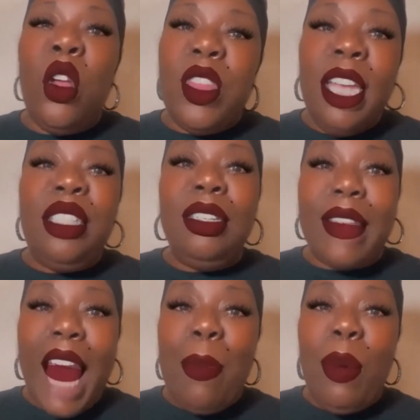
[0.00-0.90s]
You don't
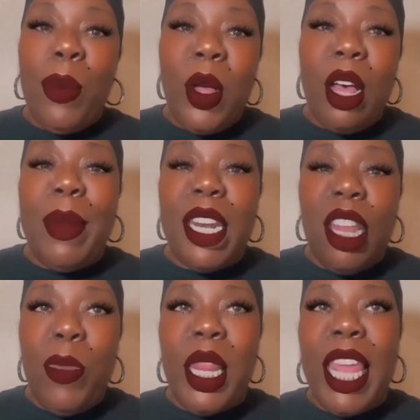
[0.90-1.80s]
think she's capable
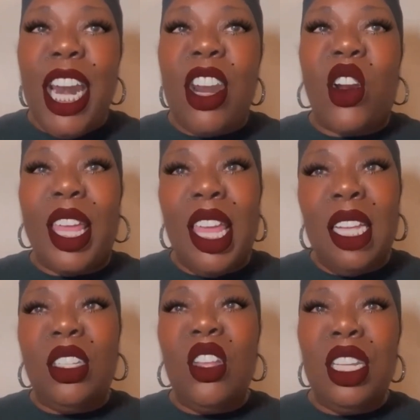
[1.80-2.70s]
of manipulating
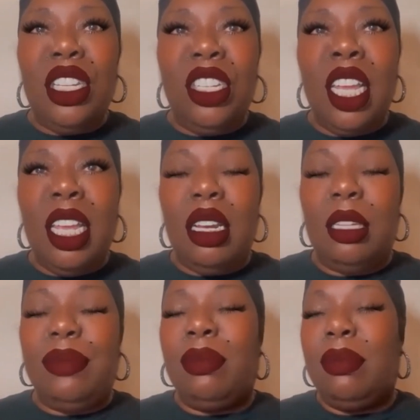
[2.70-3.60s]
her kids on this shit?